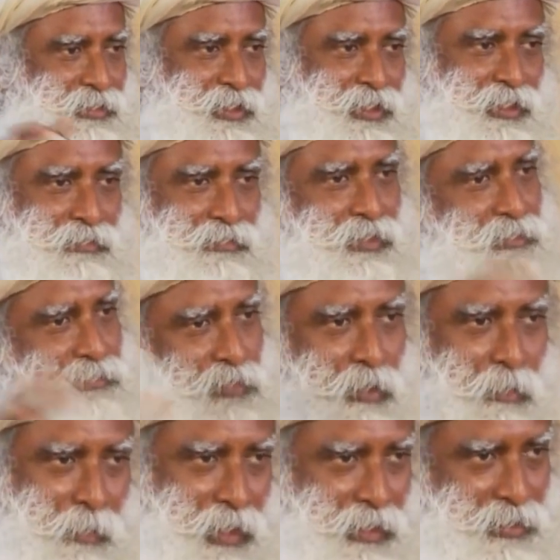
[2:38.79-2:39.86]
in different
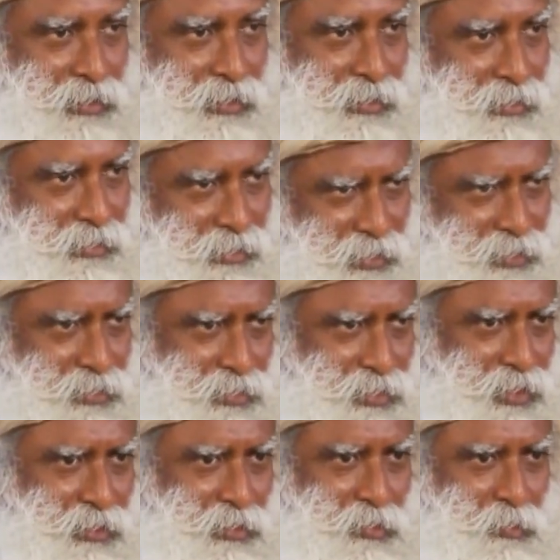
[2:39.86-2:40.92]
formats. Yes, you've
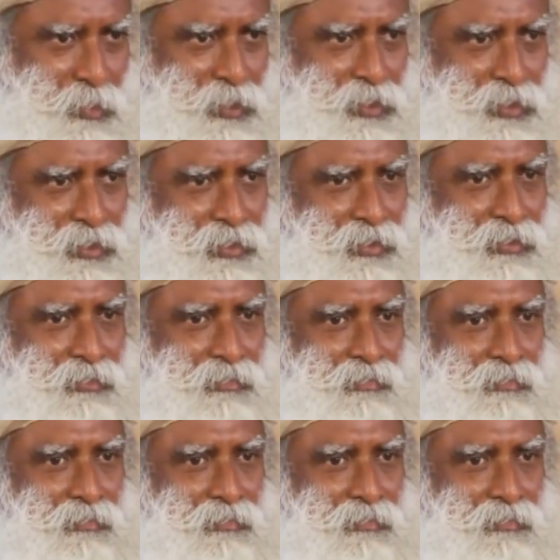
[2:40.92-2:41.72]
seen those pictures?